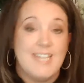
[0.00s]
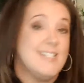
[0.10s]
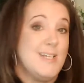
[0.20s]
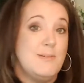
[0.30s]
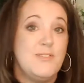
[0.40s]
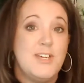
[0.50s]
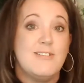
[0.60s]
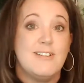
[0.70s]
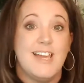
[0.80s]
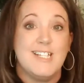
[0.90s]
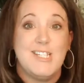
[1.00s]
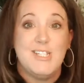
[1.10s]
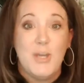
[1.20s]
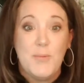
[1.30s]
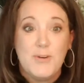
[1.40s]
And some of you are like
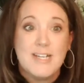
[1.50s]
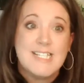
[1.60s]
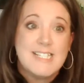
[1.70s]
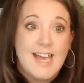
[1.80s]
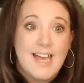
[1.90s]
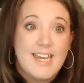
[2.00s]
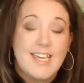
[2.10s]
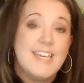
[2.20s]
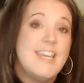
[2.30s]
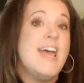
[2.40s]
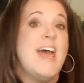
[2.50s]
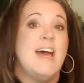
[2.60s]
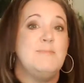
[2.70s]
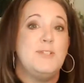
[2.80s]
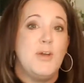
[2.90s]
super excited,
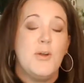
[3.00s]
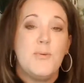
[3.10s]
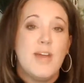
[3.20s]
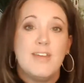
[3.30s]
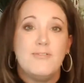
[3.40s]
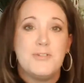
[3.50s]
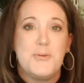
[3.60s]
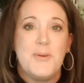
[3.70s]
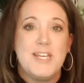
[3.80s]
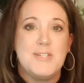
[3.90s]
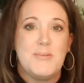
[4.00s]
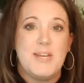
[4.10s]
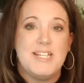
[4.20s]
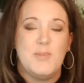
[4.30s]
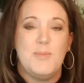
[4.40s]
so ready for
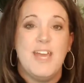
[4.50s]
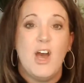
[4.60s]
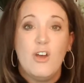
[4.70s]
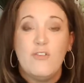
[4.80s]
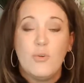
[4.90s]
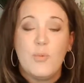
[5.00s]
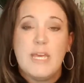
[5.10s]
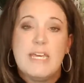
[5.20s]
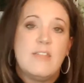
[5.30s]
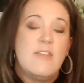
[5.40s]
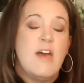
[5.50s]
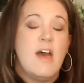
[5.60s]
2020 to be over with.